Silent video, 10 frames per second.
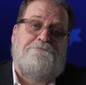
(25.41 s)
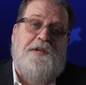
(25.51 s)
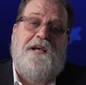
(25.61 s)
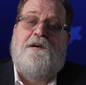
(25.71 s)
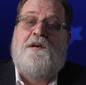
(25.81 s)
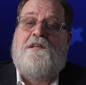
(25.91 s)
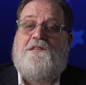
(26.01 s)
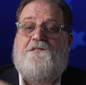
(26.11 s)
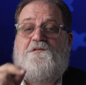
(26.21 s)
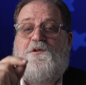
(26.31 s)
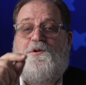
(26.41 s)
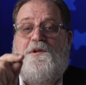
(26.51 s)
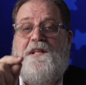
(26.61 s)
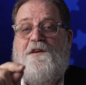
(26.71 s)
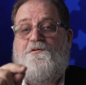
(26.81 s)
Yeah, this is going to
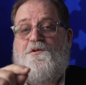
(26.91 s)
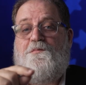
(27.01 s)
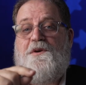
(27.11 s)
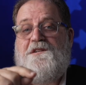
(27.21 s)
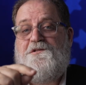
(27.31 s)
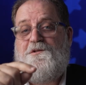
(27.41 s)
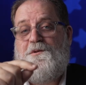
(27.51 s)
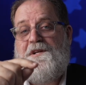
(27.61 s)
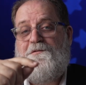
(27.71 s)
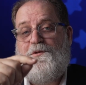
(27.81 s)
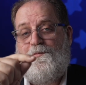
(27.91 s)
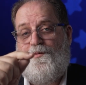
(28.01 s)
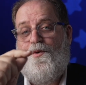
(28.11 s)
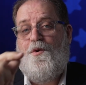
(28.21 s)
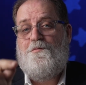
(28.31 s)
allow you to pay Sony even
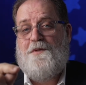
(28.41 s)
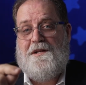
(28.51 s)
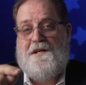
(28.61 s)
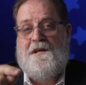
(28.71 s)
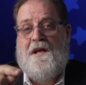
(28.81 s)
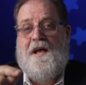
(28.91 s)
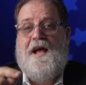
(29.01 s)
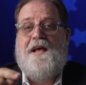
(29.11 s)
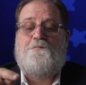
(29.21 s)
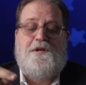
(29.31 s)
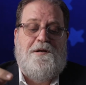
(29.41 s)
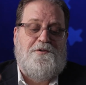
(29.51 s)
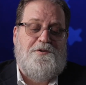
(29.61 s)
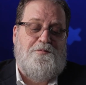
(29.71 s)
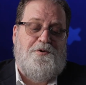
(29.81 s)
more money and be able
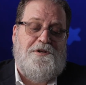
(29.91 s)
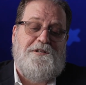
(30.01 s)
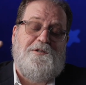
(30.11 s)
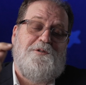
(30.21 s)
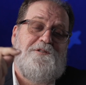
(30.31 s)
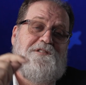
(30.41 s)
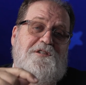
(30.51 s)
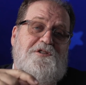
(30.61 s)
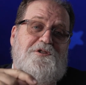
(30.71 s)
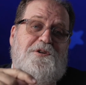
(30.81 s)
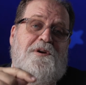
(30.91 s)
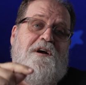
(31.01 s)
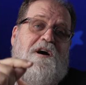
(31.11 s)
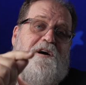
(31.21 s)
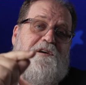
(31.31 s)
to put a digital signature
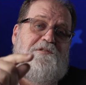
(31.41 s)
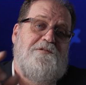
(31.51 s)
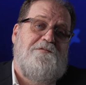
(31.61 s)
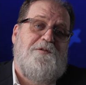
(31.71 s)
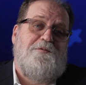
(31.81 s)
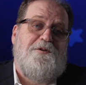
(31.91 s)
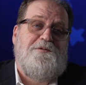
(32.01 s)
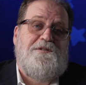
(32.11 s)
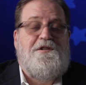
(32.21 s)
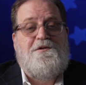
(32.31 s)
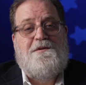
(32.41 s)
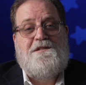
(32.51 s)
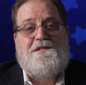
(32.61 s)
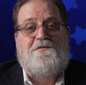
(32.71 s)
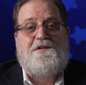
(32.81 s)
on your photos in your
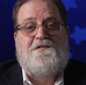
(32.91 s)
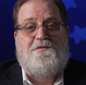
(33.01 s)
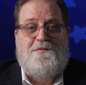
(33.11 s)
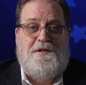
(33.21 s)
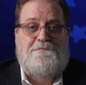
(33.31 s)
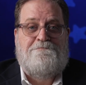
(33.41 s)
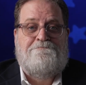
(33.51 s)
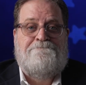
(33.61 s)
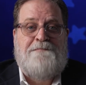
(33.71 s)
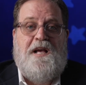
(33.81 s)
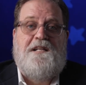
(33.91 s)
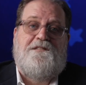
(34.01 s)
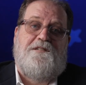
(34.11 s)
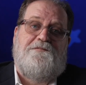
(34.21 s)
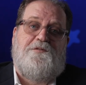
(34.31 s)
a7S III, as
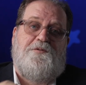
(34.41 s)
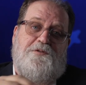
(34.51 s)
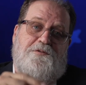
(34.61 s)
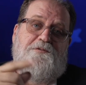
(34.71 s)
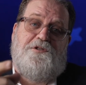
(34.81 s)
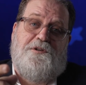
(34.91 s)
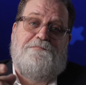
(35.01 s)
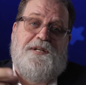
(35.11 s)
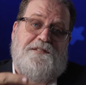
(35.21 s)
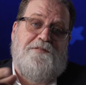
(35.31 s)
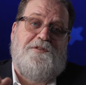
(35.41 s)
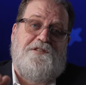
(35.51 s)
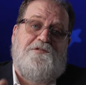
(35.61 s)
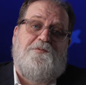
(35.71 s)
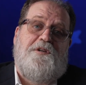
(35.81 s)
if you use your
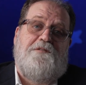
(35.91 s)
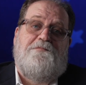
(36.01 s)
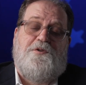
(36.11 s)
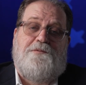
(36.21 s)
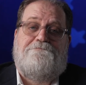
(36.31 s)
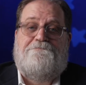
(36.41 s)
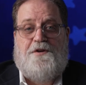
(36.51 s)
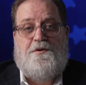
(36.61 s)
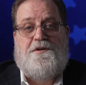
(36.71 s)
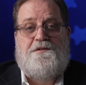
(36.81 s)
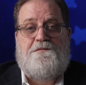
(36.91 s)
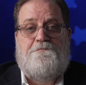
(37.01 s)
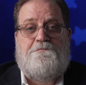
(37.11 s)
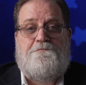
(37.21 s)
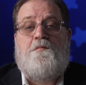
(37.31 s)
a7S III for photos.
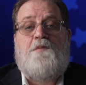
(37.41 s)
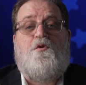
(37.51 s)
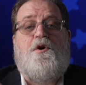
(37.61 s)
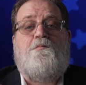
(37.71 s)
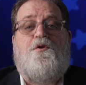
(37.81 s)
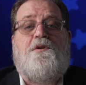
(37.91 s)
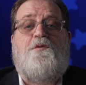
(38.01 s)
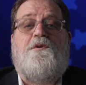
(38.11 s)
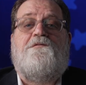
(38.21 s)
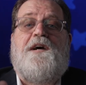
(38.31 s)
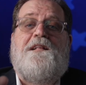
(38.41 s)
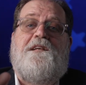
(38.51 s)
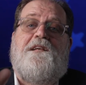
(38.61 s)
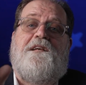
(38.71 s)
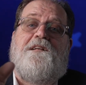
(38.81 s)
But more importantly, we
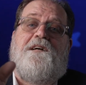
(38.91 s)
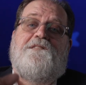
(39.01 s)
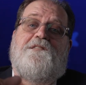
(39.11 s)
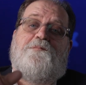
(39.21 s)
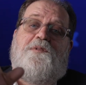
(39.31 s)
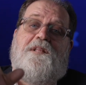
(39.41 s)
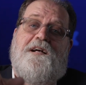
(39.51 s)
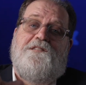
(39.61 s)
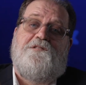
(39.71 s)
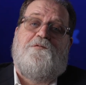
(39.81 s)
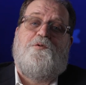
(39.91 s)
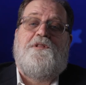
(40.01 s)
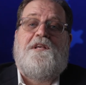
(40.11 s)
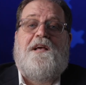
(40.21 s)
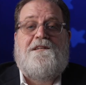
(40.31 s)
finally get custom LUTs for
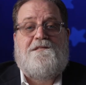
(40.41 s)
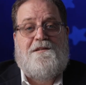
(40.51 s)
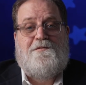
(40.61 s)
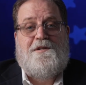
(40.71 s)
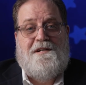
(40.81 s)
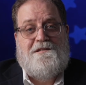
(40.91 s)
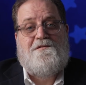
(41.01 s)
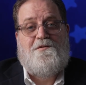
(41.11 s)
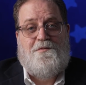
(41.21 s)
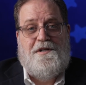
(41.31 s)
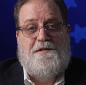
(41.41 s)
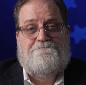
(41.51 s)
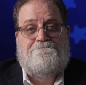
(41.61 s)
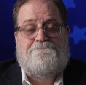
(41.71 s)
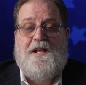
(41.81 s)
the a7S III.
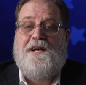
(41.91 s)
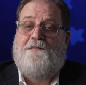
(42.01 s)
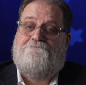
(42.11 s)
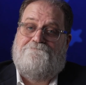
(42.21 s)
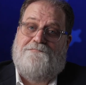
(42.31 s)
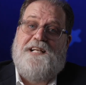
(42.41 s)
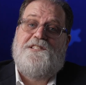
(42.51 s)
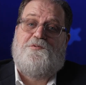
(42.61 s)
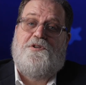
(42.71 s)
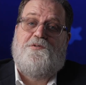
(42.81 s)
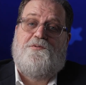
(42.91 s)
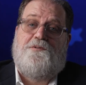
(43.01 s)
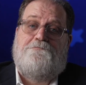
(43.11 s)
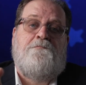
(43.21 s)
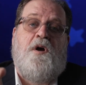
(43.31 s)
Yeah, that's pretty
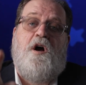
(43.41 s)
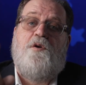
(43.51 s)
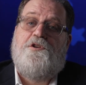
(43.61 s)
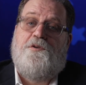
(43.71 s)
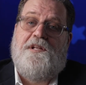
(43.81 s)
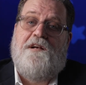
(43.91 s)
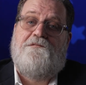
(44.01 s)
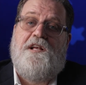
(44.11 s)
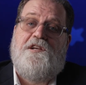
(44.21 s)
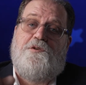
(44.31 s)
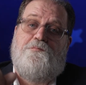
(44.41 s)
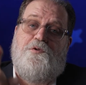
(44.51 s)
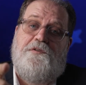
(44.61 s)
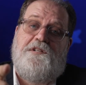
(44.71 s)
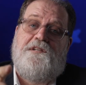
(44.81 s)
cool. Oh, and you can now flag your
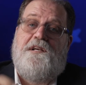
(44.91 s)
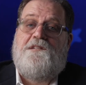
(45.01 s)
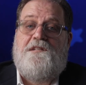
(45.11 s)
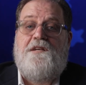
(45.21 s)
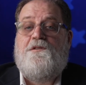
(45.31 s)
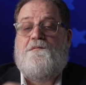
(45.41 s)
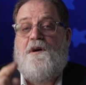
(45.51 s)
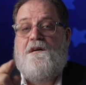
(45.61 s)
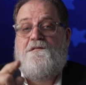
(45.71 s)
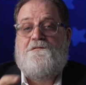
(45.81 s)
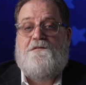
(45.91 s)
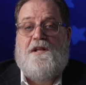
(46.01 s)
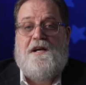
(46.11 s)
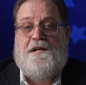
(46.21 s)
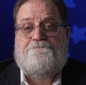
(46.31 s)
movie takes even on the
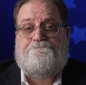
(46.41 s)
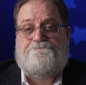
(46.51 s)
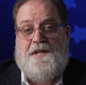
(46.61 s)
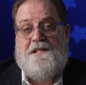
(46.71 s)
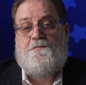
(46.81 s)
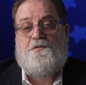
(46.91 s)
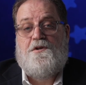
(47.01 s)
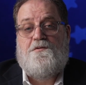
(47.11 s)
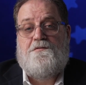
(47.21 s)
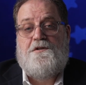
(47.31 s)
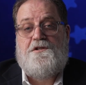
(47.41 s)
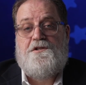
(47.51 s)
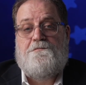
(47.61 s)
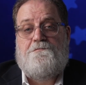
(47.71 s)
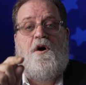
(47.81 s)
fly. That's a pretty cool
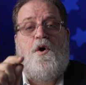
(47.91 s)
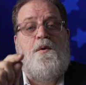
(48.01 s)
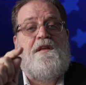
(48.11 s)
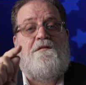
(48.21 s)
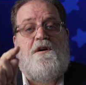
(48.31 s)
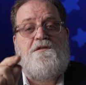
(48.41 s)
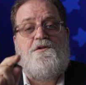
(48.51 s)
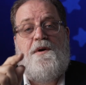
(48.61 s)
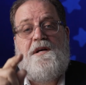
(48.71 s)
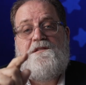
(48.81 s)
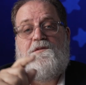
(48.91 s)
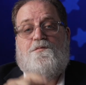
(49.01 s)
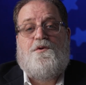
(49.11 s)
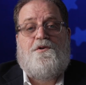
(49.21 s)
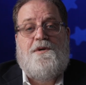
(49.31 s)
feature. Oh, and they've also added some
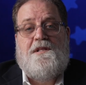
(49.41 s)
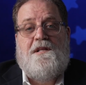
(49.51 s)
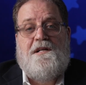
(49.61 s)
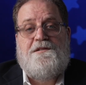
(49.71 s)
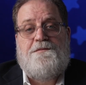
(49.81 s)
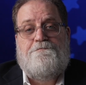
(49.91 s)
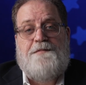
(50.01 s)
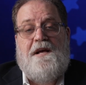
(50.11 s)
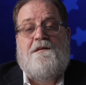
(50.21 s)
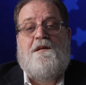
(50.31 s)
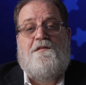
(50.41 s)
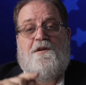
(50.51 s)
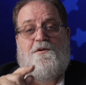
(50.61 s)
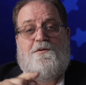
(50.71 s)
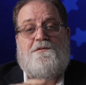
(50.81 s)
more grid lines. Yeah, the
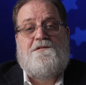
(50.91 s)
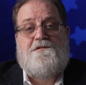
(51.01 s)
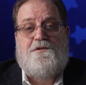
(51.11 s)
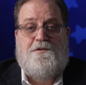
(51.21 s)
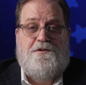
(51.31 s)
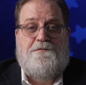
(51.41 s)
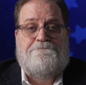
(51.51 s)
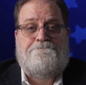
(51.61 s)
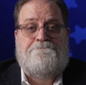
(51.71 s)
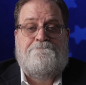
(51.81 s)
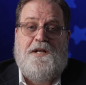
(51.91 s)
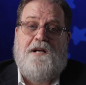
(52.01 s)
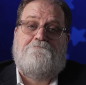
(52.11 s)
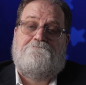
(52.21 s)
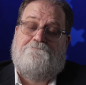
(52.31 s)
golden circle.
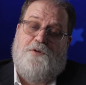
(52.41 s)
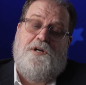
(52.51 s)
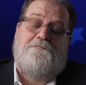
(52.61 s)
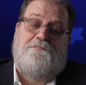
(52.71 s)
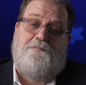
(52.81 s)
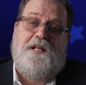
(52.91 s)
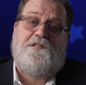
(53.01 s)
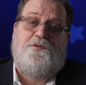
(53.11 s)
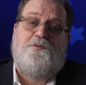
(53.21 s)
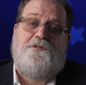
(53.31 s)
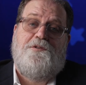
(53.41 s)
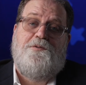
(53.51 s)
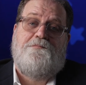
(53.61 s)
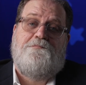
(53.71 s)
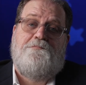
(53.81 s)
Yeah, well, that's cool
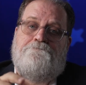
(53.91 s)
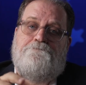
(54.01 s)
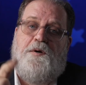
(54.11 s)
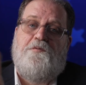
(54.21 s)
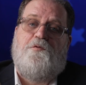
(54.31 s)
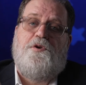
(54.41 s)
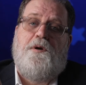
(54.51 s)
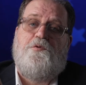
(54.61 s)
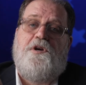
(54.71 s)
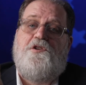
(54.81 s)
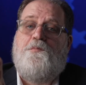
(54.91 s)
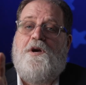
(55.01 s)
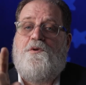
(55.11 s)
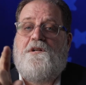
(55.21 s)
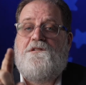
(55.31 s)
too. But before you upgrade, you might
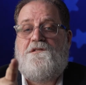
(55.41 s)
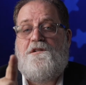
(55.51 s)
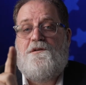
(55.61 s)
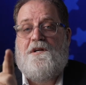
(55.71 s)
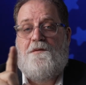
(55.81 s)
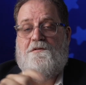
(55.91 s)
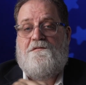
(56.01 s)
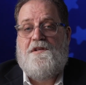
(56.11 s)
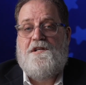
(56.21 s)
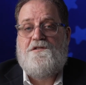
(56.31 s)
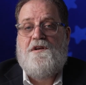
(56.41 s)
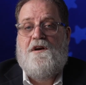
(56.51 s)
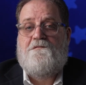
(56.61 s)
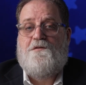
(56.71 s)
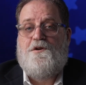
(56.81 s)
want to consider a couple of things.
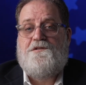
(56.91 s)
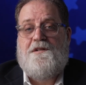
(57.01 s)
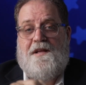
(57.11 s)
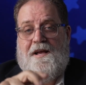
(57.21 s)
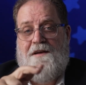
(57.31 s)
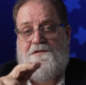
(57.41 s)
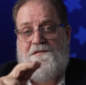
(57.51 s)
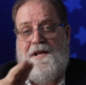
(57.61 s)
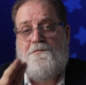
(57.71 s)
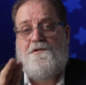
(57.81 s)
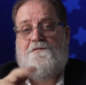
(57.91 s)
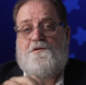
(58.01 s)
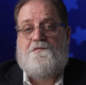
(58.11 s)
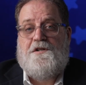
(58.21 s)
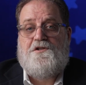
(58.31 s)
First, they have disabled a
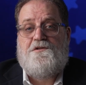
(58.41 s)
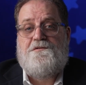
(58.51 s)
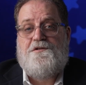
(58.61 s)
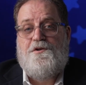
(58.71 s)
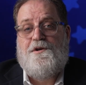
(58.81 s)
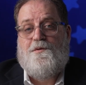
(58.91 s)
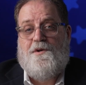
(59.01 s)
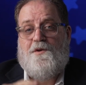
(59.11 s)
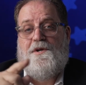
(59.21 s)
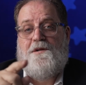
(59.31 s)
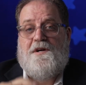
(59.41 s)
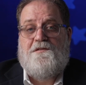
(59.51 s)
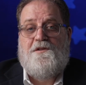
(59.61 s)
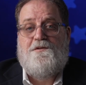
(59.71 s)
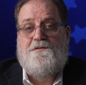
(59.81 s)
few features, so you're going to want to read about
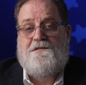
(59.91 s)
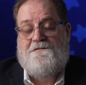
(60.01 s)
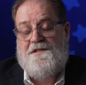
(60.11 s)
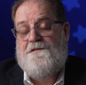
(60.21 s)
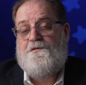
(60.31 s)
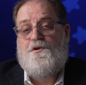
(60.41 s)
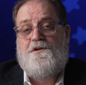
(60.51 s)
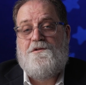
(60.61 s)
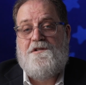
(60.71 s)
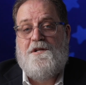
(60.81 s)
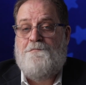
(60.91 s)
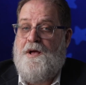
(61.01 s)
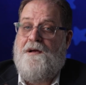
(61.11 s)
those and see if using them.